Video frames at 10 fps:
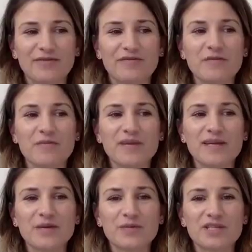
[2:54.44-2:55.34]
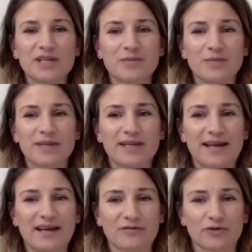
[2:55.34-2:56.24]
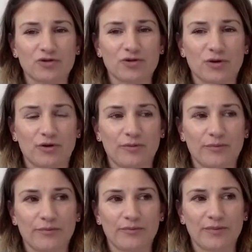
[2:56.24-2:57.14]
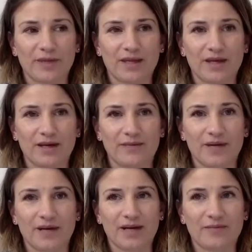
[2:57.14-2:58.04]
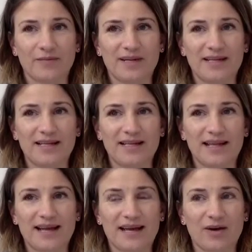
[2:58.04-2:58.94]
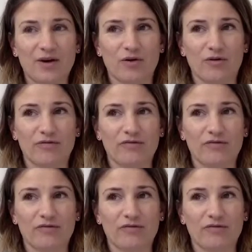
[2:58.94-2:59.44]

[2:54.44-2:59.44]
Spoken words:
For me, it was a complete lack of control, a complete lack of